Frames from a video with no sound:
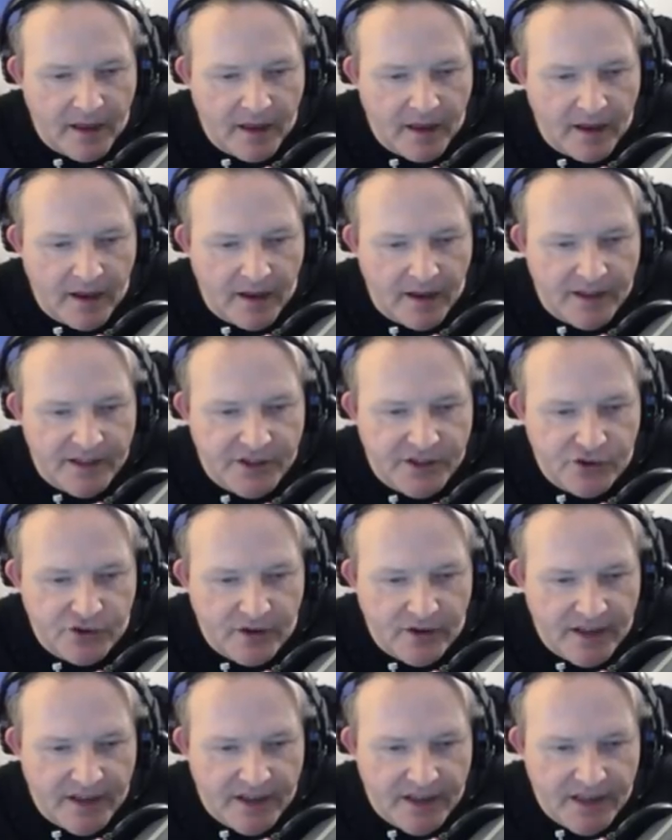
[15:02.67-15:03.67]
And let's try
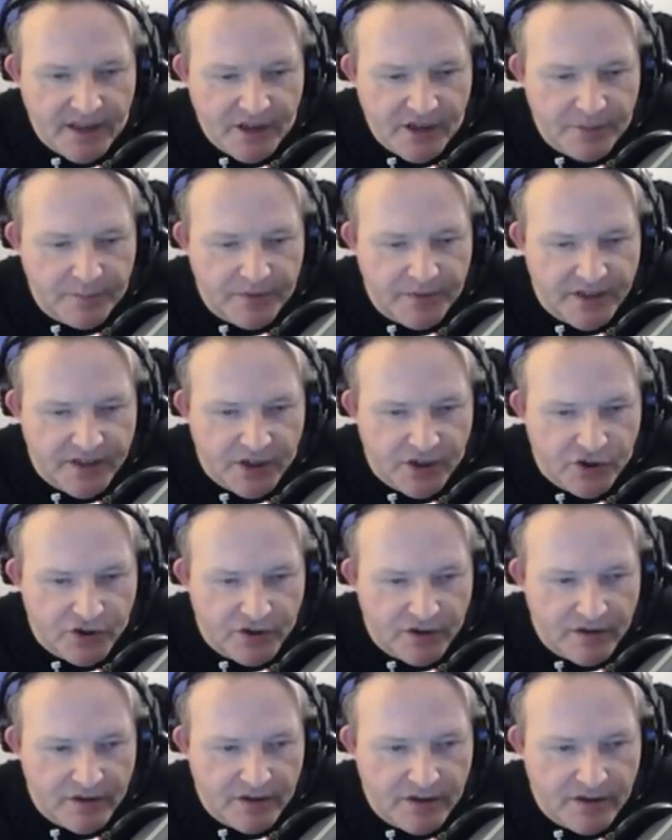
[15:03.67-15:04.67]
and get it into
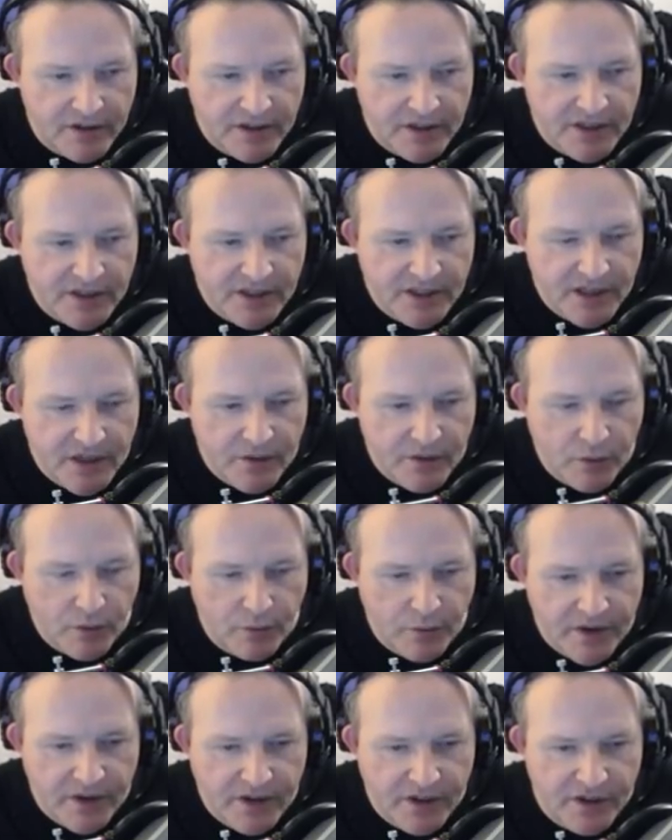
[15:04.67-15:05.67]
position, see what
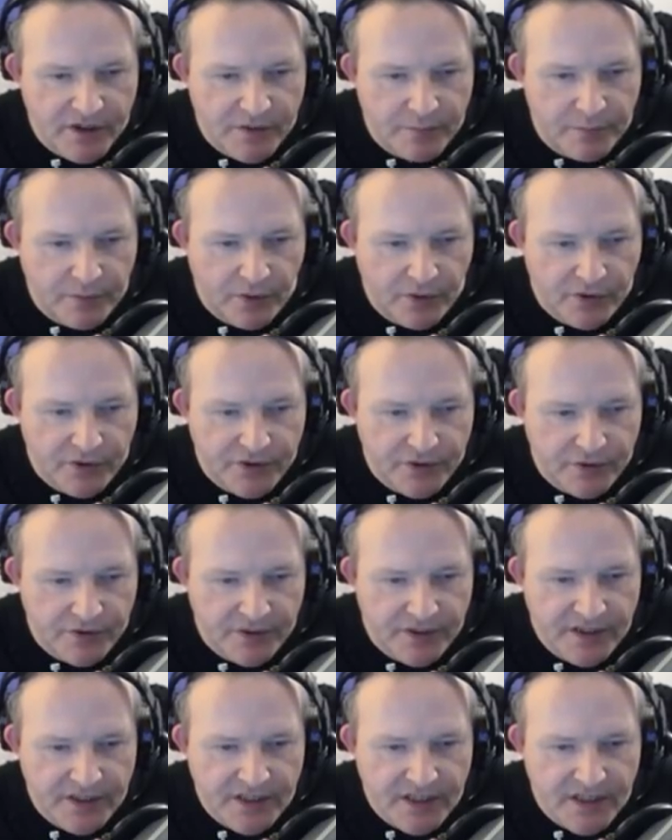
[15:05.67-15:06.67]
we can spot. We've got
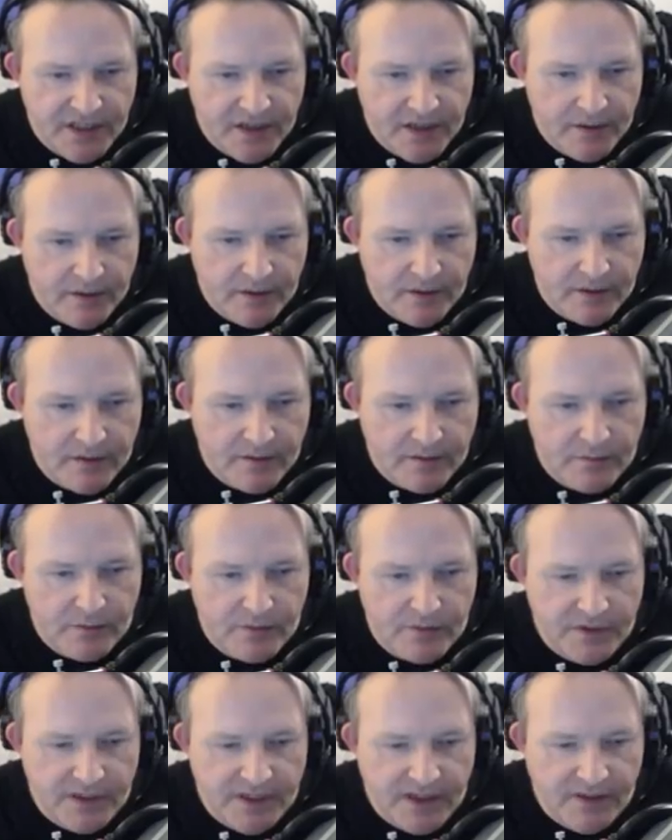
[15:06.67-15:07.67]
the
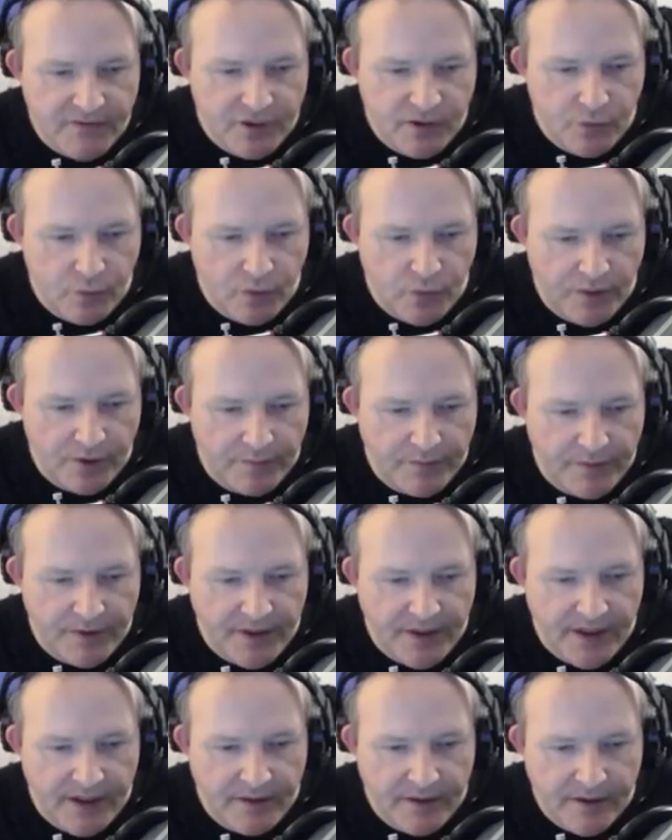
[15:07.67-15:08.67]
T71
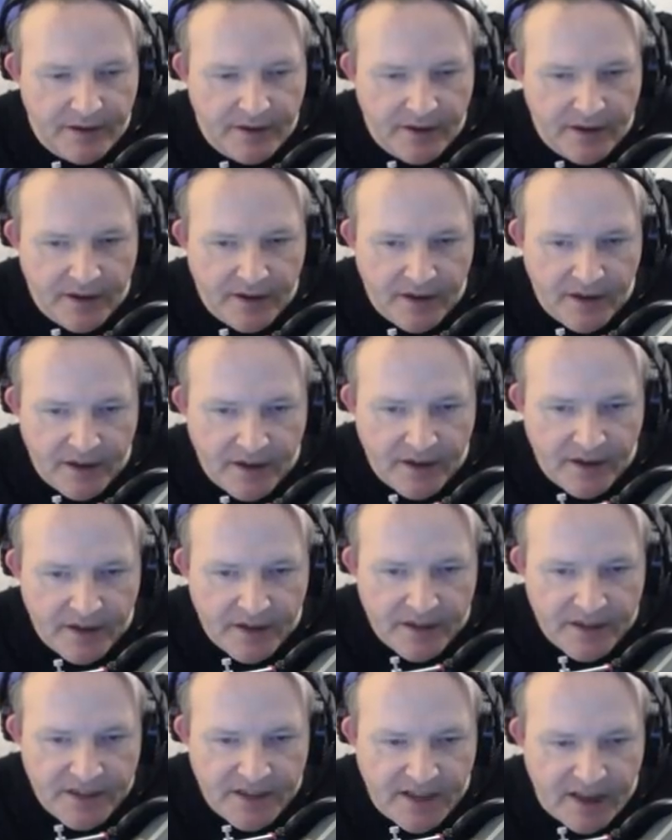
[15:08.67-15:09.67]
there
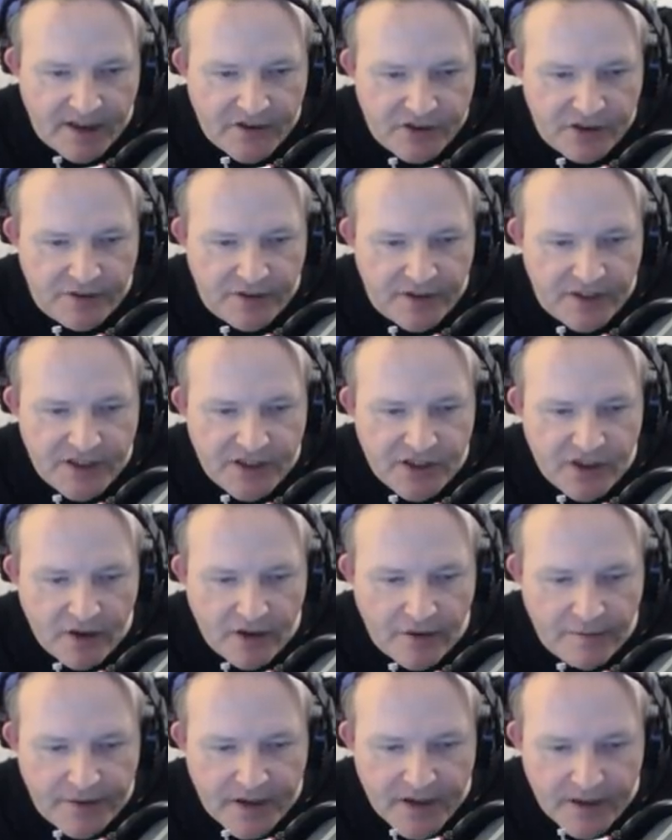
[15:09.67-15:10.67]
sketching it, the
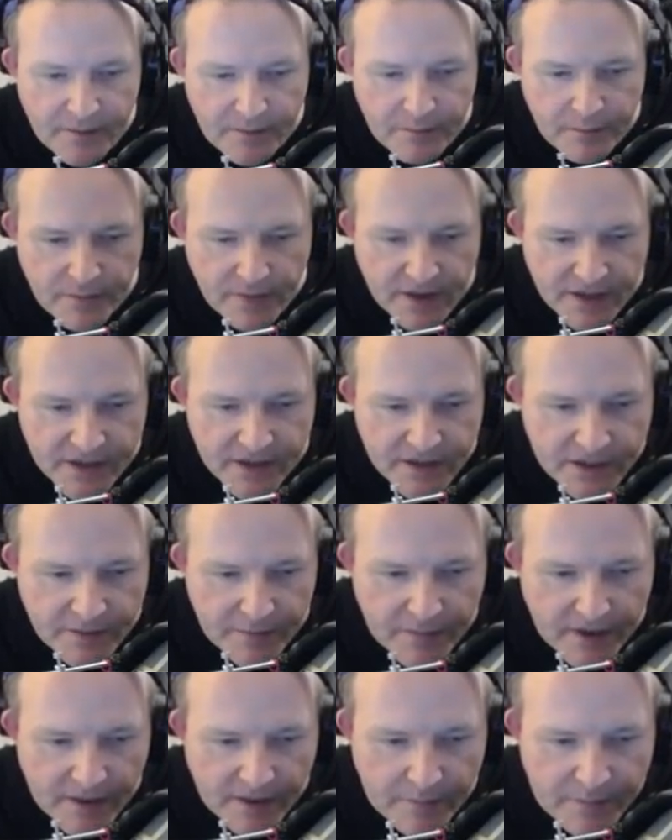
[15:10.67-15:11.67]
SCRV
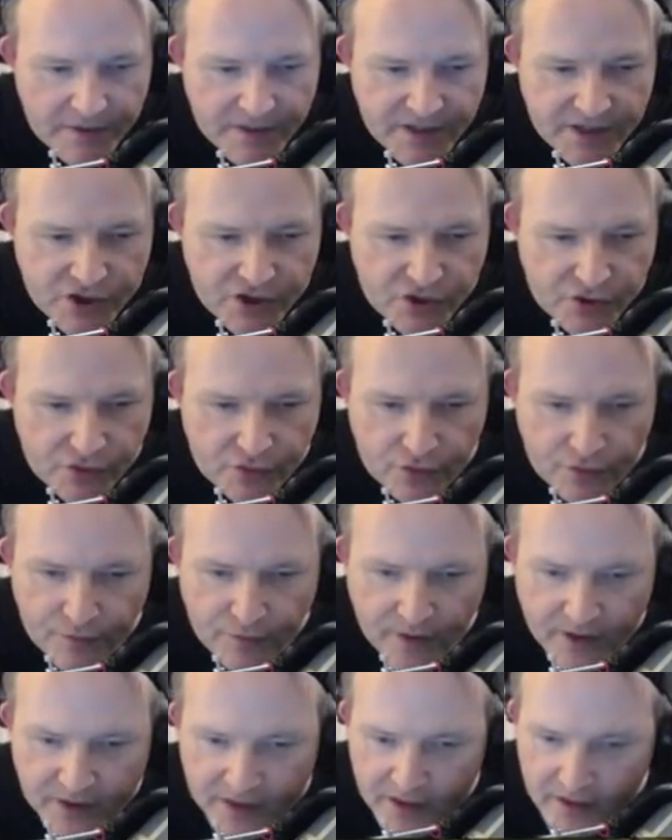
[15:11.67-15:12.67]
in position
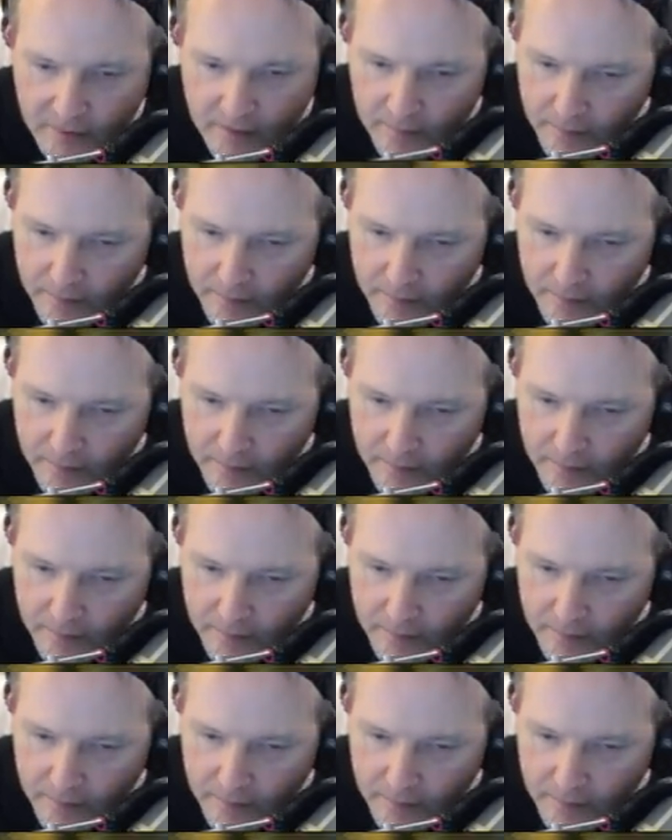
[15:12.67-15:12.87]
already.